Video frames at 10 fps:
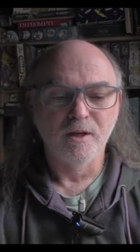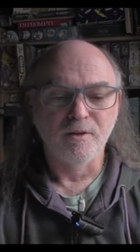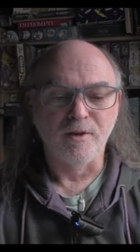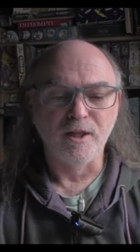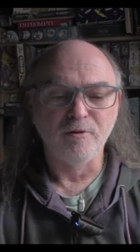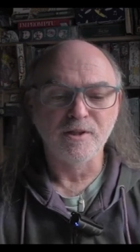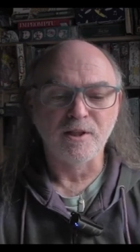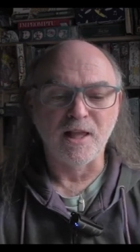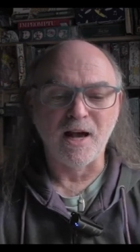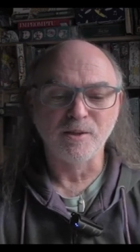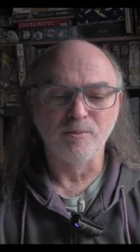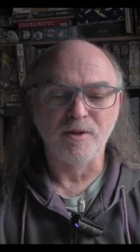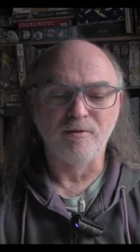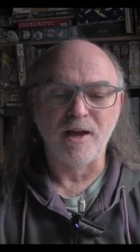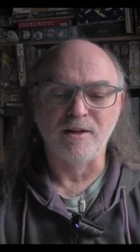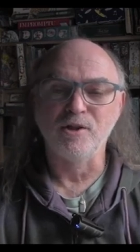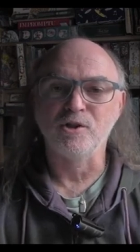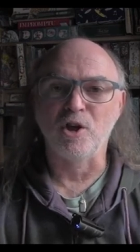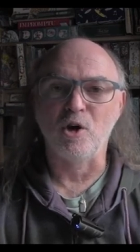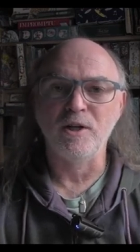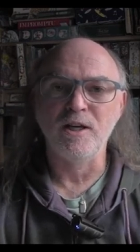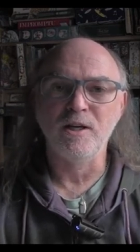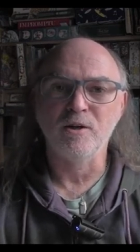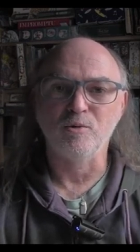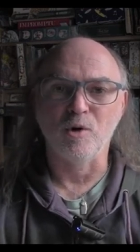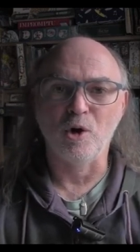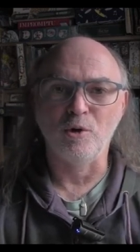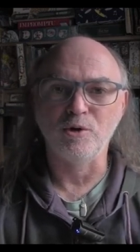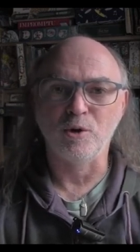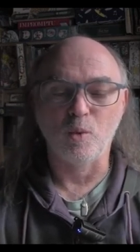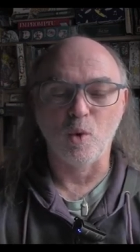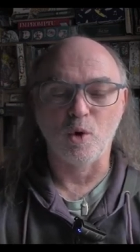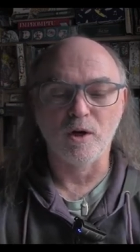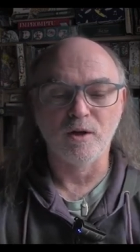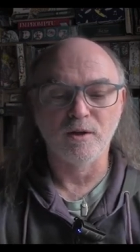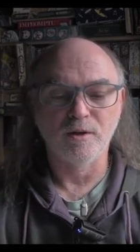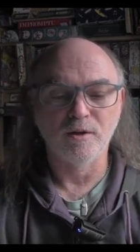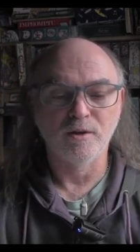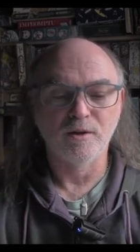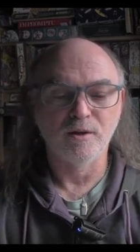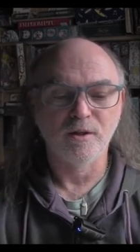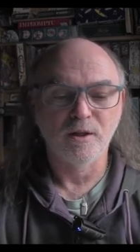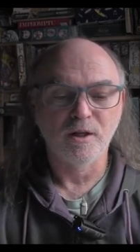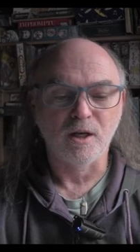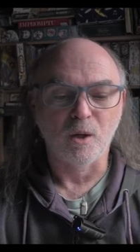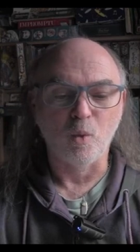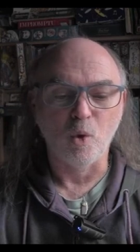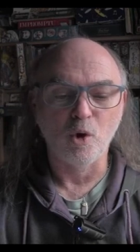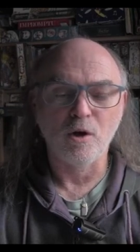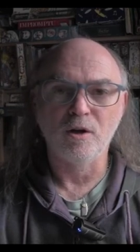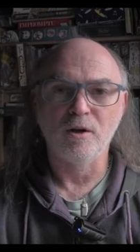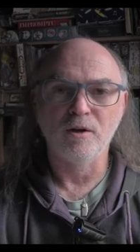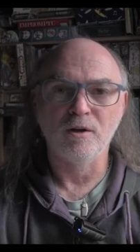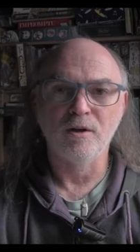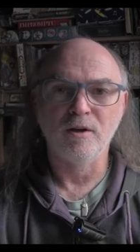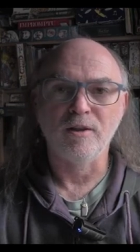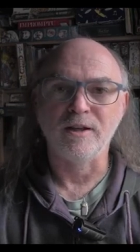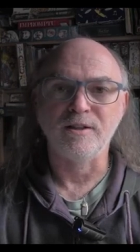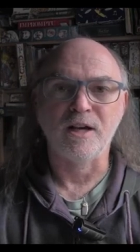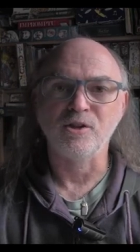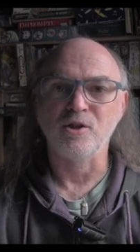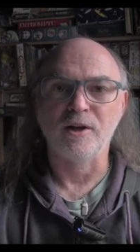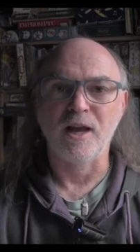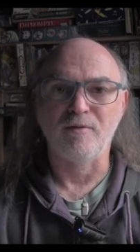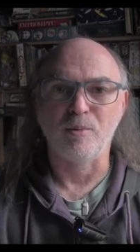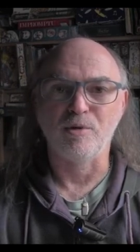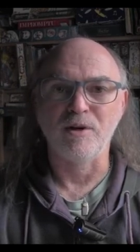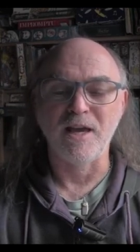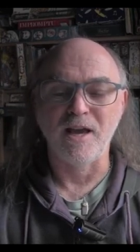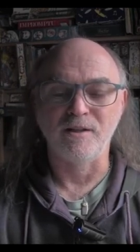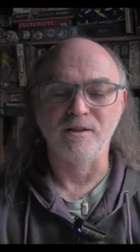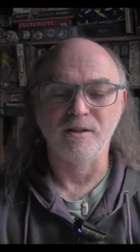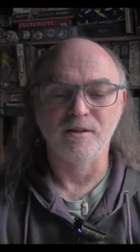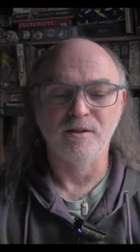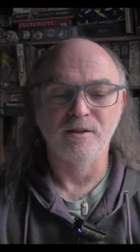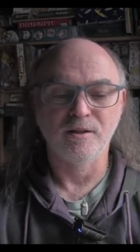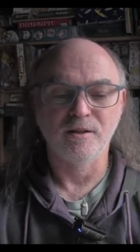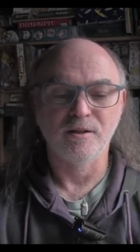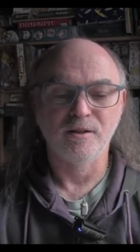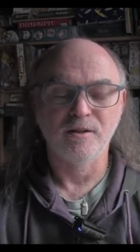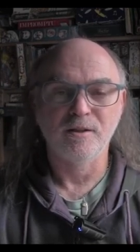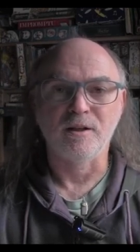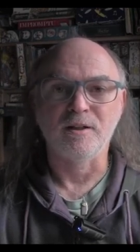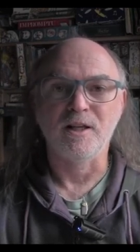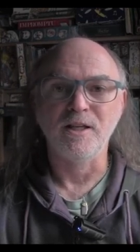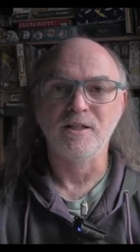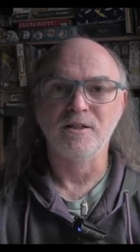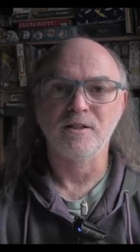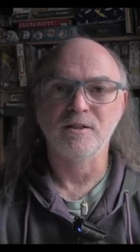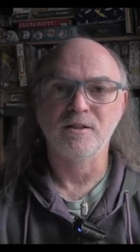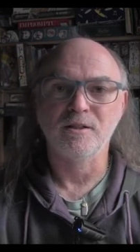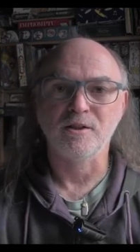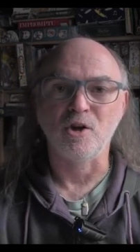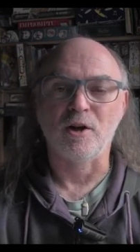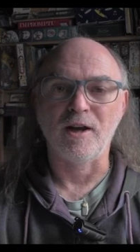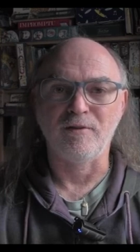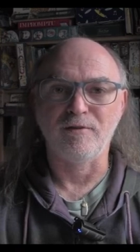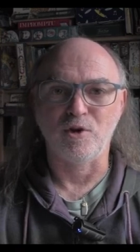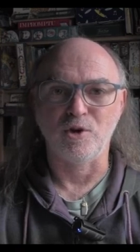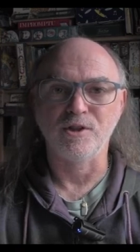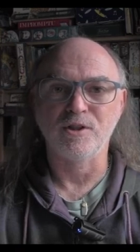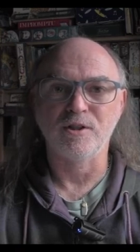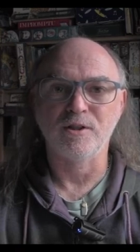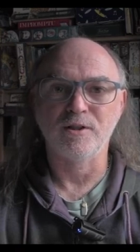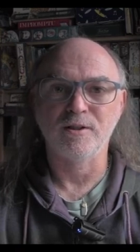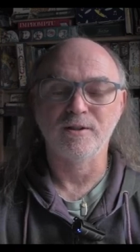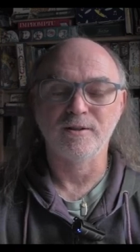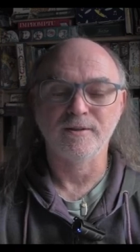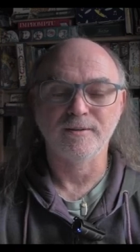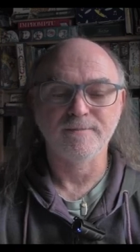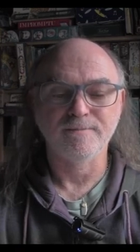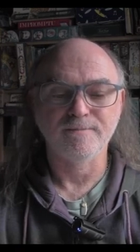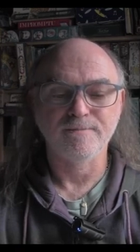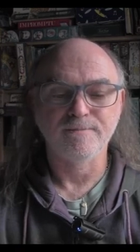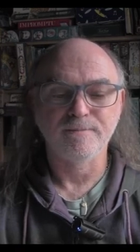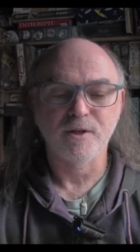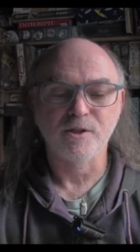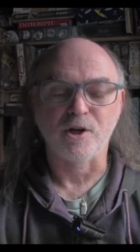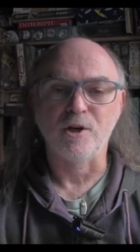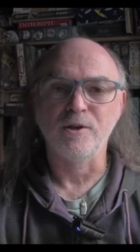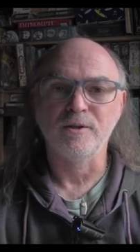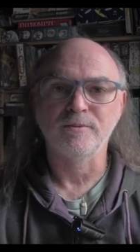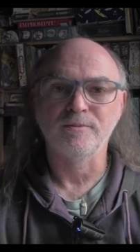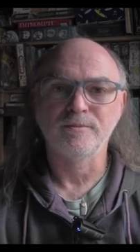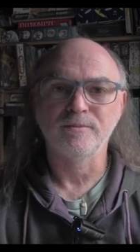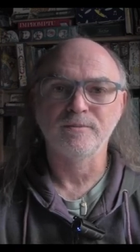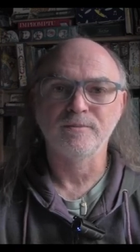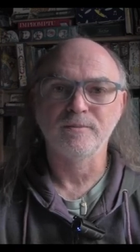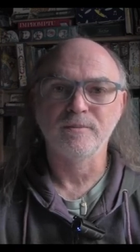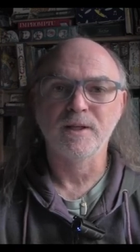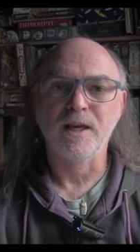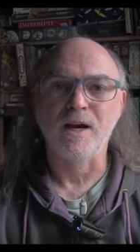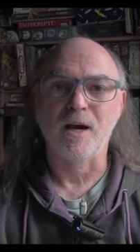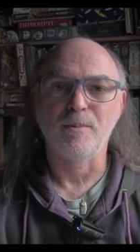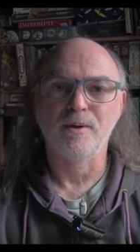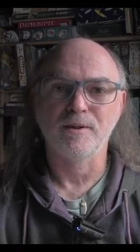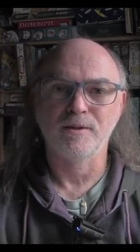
Then there is the last bit of that stony road to walk. A walk that does not have a pretty end, at least not at first. So, get up.